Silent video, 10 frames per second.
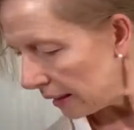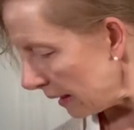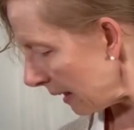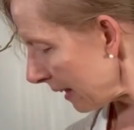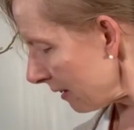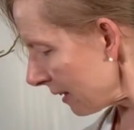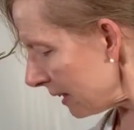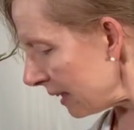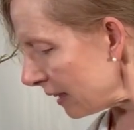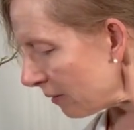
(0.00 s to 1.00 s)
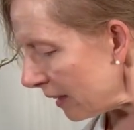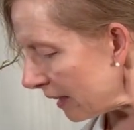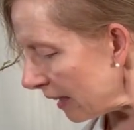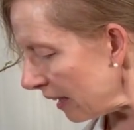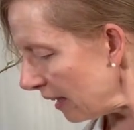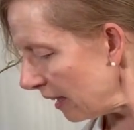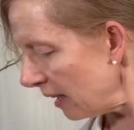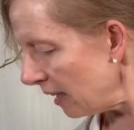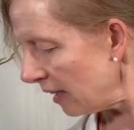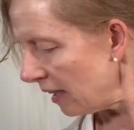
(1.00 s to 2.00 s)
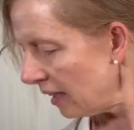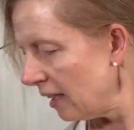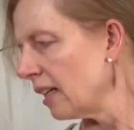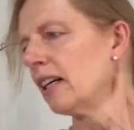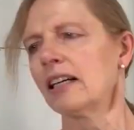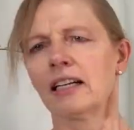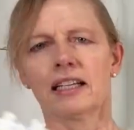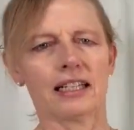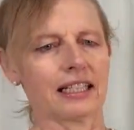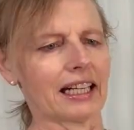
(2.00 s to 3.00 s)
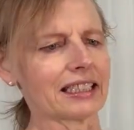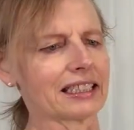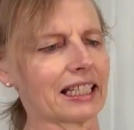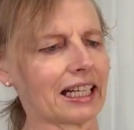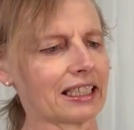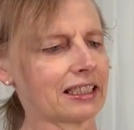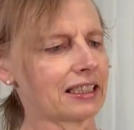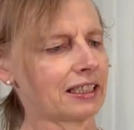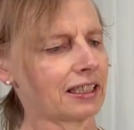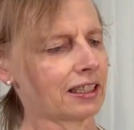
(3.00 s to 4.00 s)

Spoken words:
And like, look at this one here. It actually has